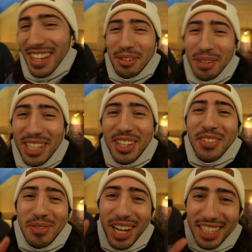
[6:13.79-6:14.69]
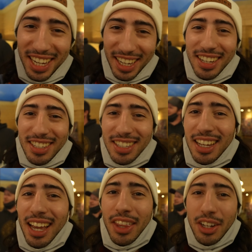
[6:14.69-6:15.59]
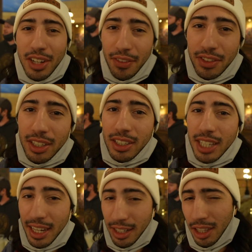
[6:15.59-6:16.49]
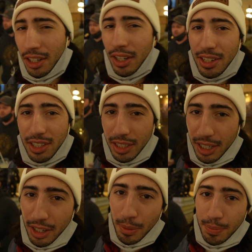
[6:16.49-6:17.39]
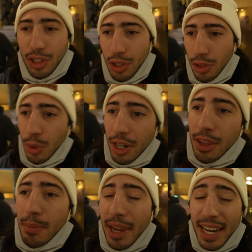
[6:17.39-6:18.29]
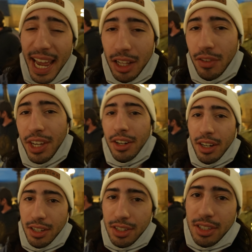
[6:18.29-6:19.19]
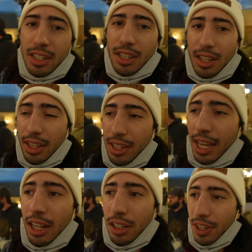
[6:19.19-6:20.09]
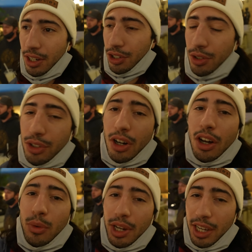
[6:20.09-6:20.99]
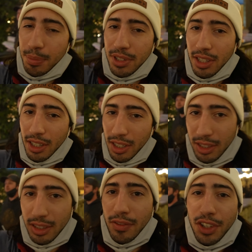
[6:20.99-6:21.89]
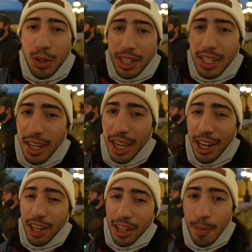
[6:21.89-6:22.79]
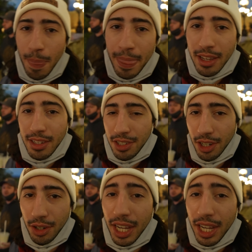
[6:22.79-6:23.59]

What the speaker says: So basically you have to buy tickets and then you have to take a little escalator up to where the main elevator is. And then the elevator shoots you all the way up to the viewing deck area. So